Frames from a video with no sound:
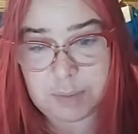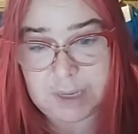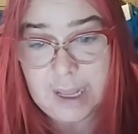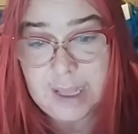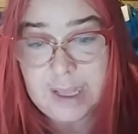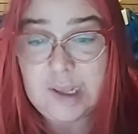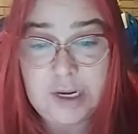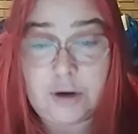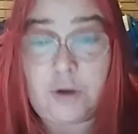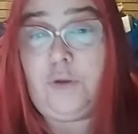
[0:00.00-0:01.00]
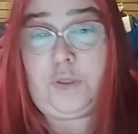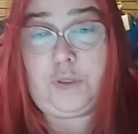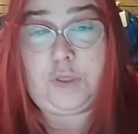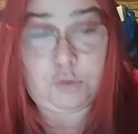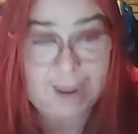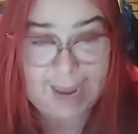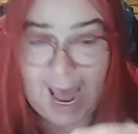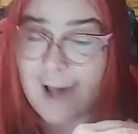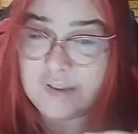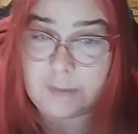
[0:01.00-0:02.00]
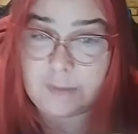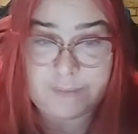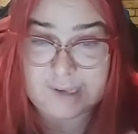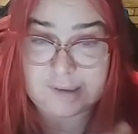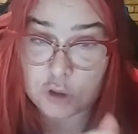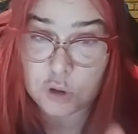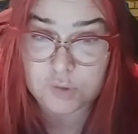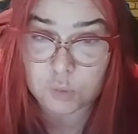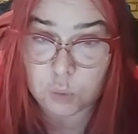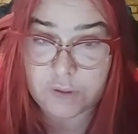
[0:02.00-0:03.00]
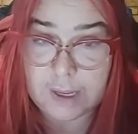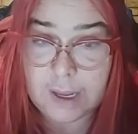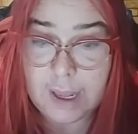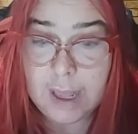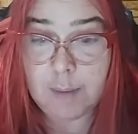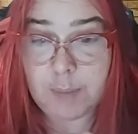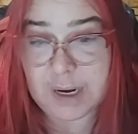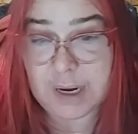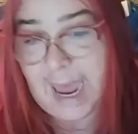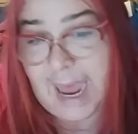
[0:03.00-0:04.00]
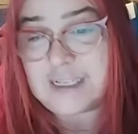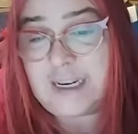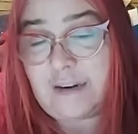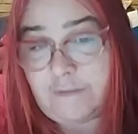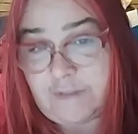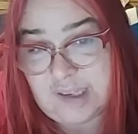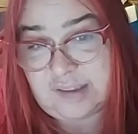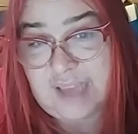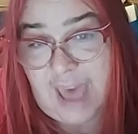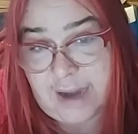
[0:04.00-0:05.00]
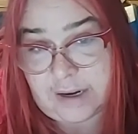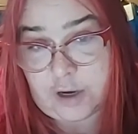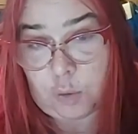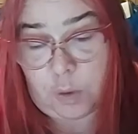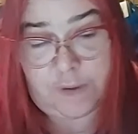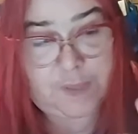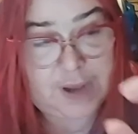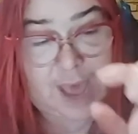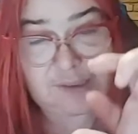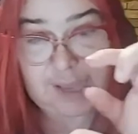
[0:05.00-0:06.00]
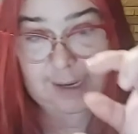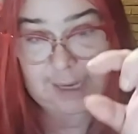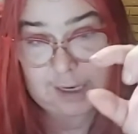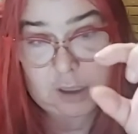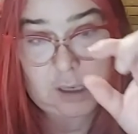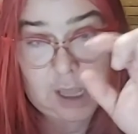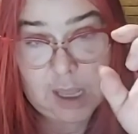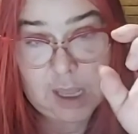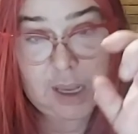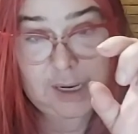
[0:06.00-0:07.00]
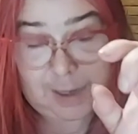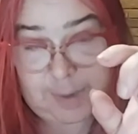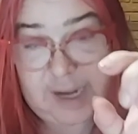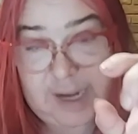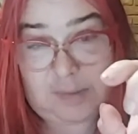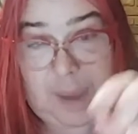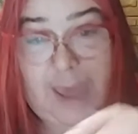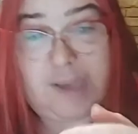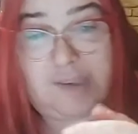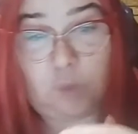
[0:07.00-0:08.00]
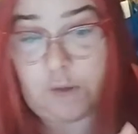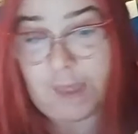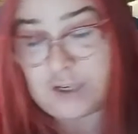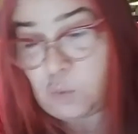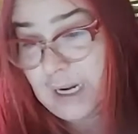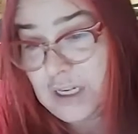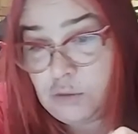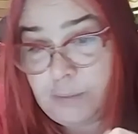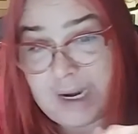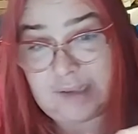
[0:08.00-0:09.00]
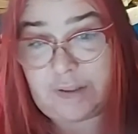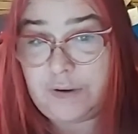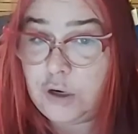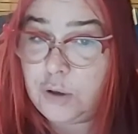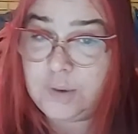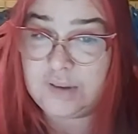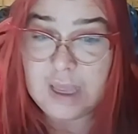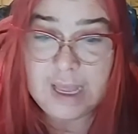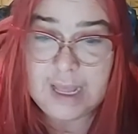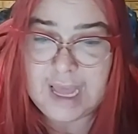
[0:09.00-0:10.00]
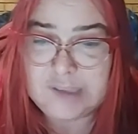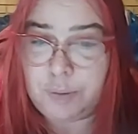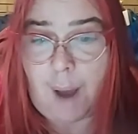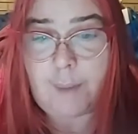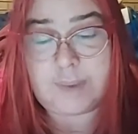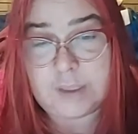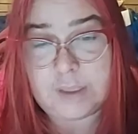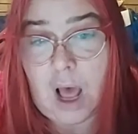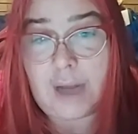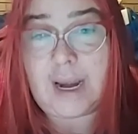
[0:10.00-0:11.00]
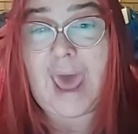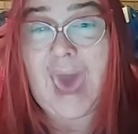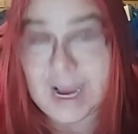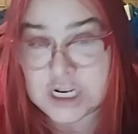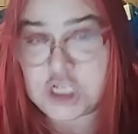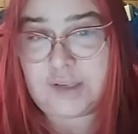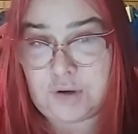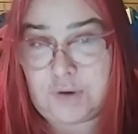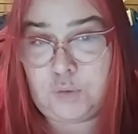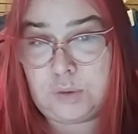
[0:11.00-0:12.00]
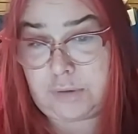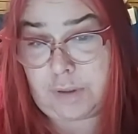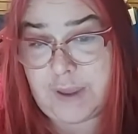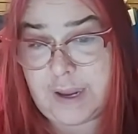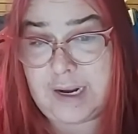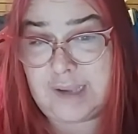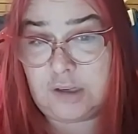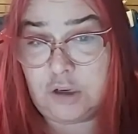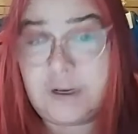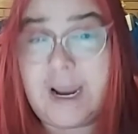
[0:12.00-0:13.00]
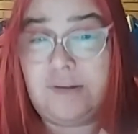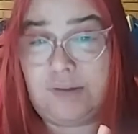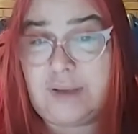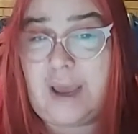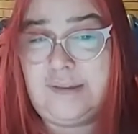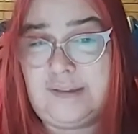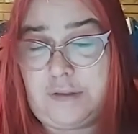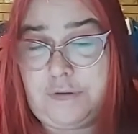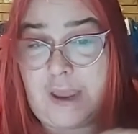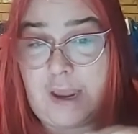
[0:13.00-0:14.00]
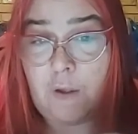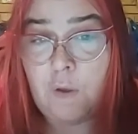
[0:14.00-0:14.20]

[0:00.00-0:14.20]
be you know you may have something that's newsworthy but again to convince the editor where that has that little limited space or that 22 minutes on the news it's probably not actually as newsworthy as you think it is and a good exercise is to think